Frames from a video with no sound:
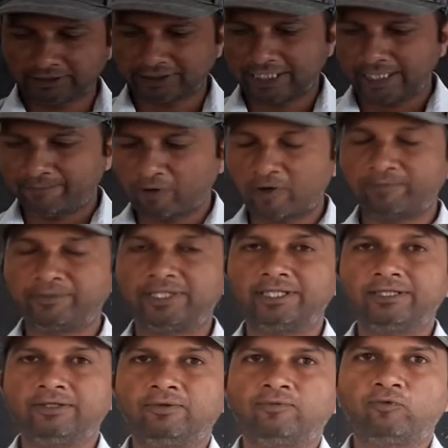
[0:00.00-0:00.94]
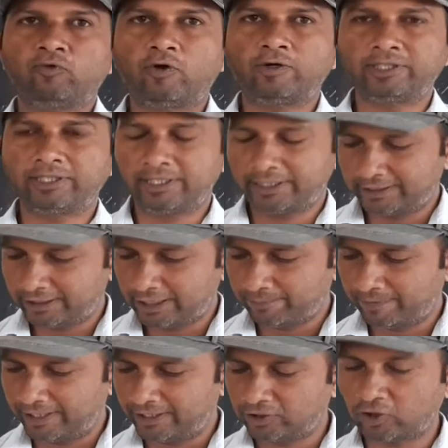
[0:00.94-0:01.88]
shape of the water
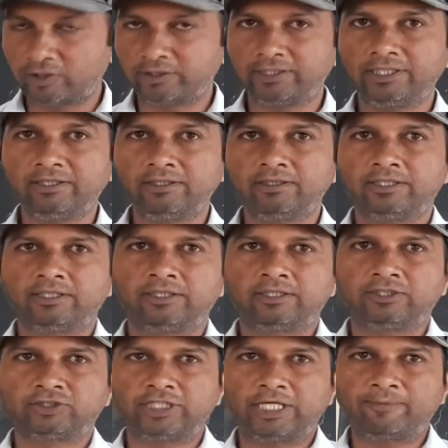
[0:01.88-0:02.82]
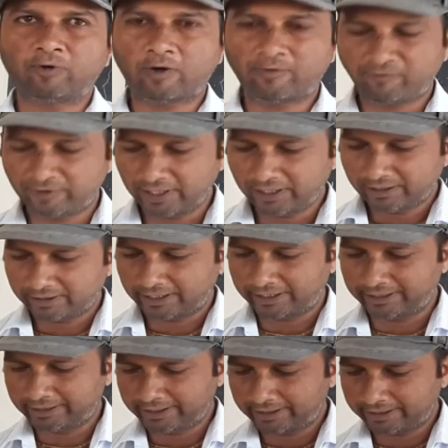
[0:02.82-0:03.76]
depends on the shape of the
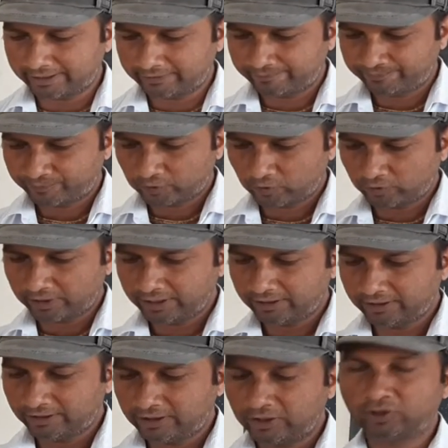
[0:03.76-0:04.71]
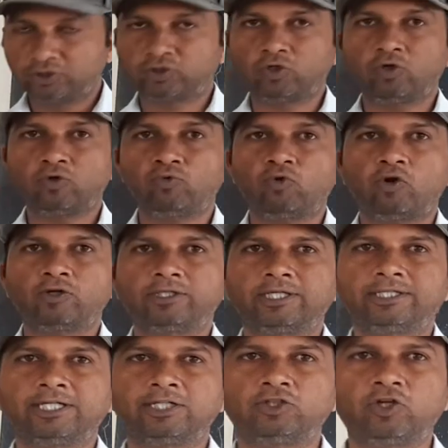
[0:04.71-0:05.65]
container. Okay, so
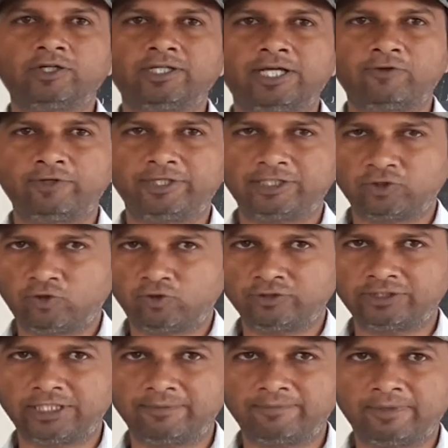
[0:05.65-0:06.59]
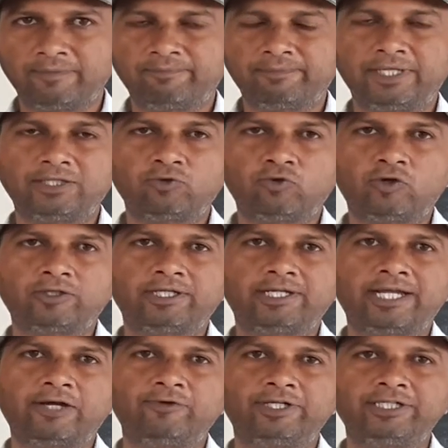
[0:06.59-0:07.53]
water does not have its own shape, but
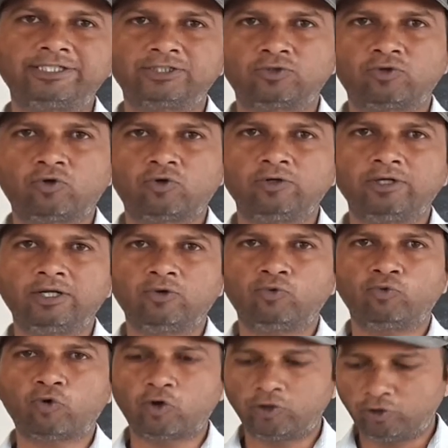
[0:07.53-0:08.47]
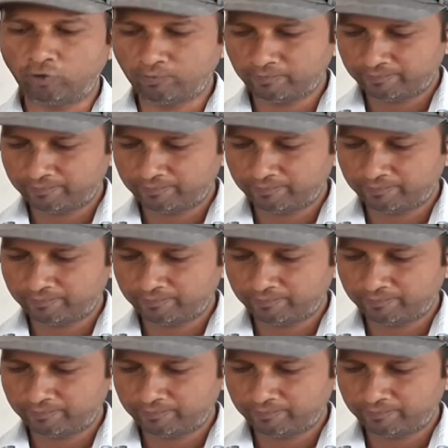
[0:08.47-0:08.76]
water has its own volume.